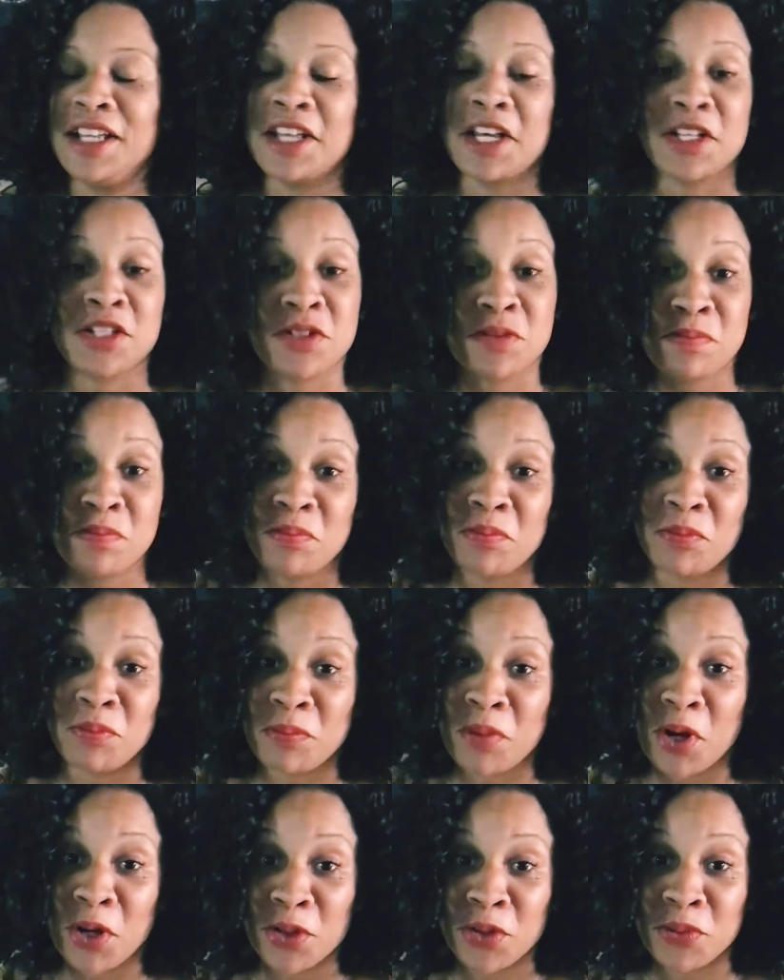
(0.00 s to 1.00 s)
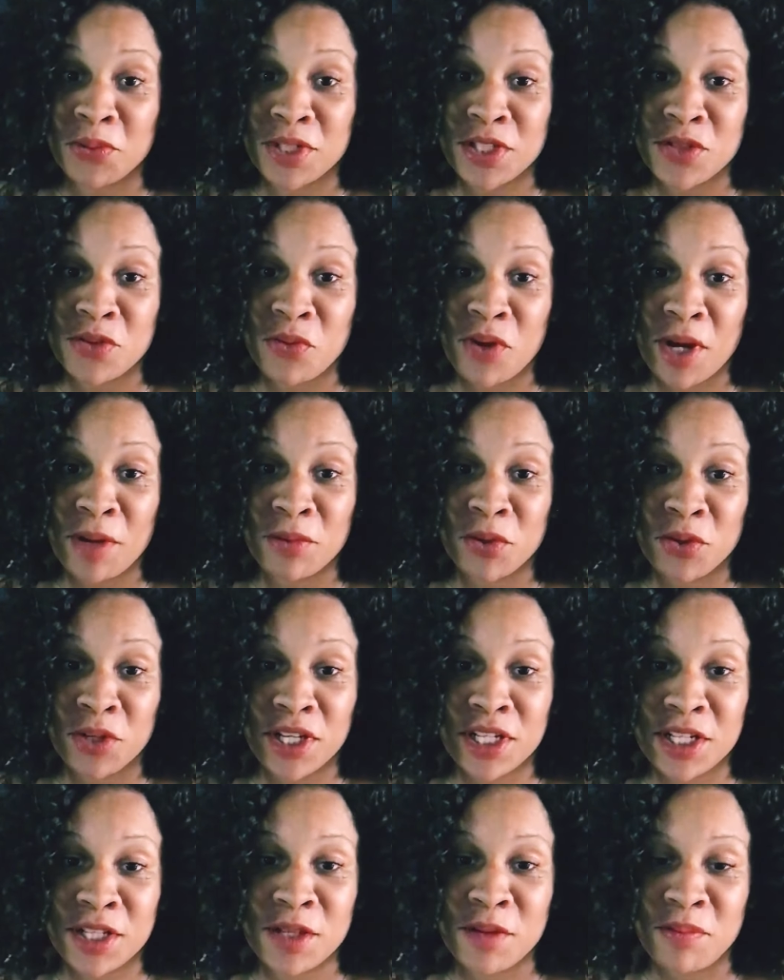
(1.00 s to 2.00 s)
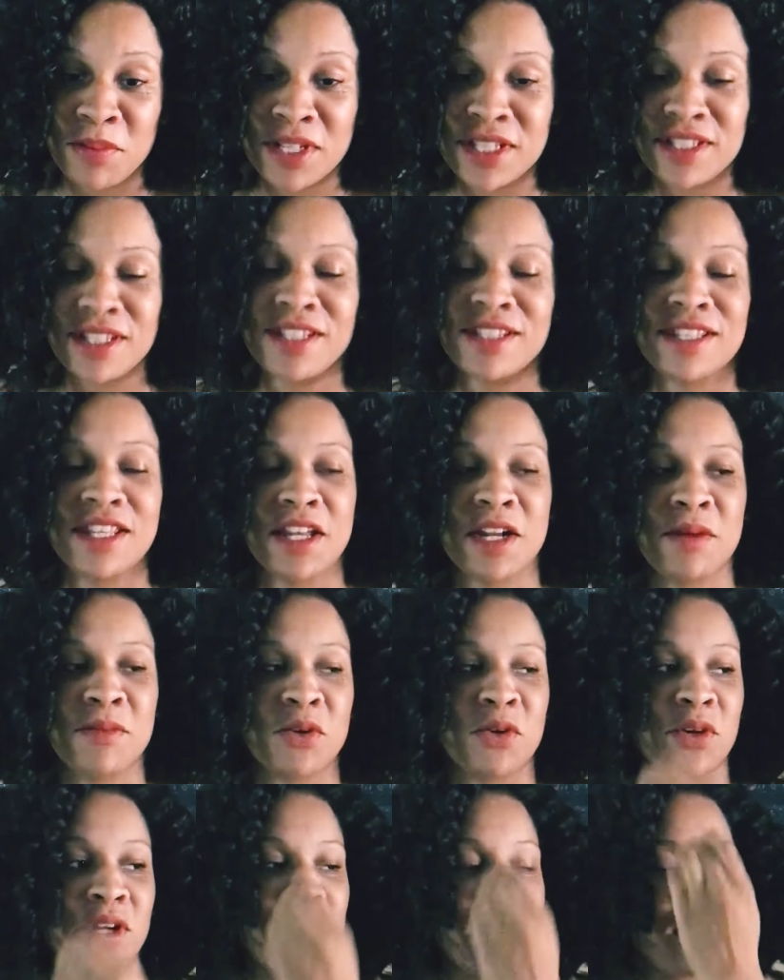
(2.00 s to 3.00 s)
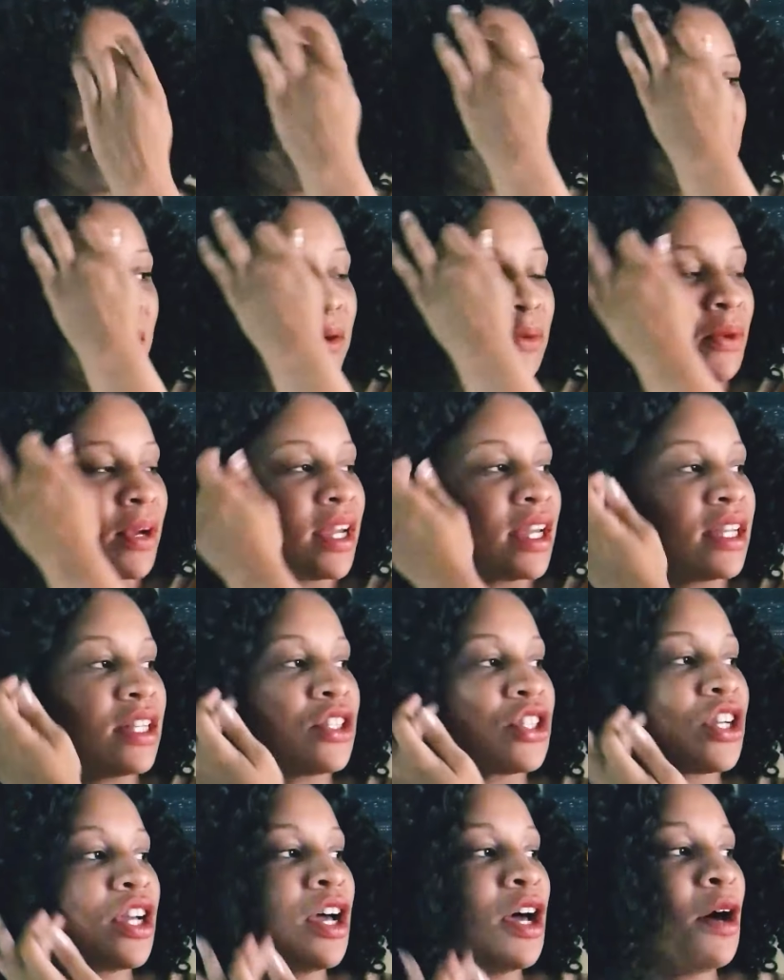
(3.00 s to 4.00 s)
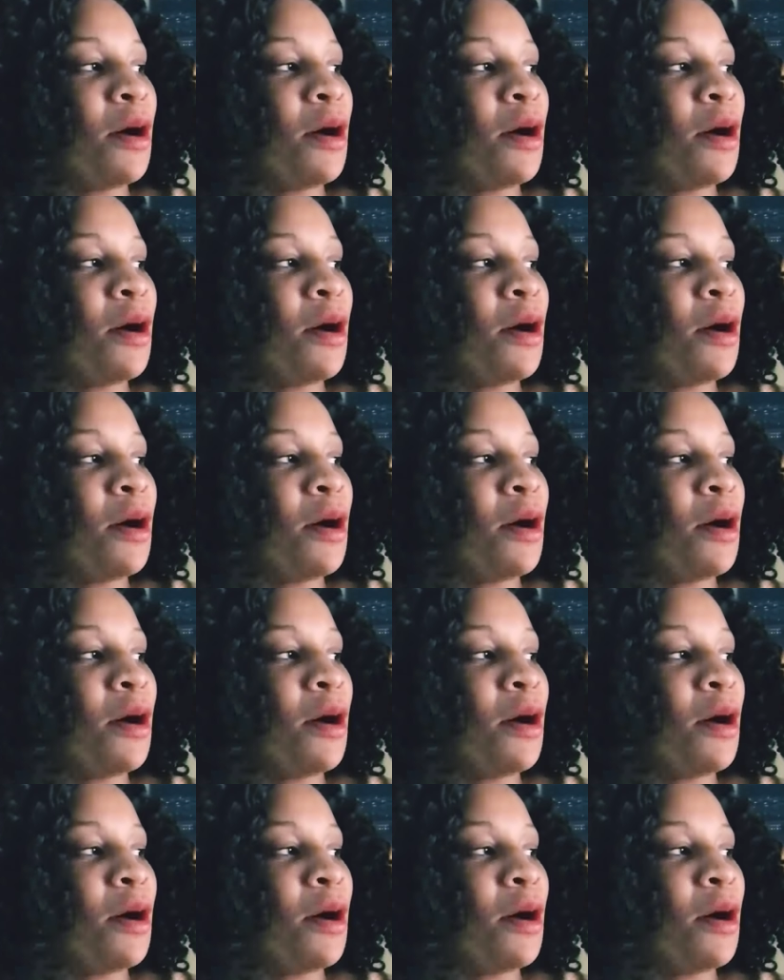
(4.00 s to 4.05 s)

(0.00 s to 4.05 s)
That's part of the reason why I'm creating the business that I'm creating, my rage.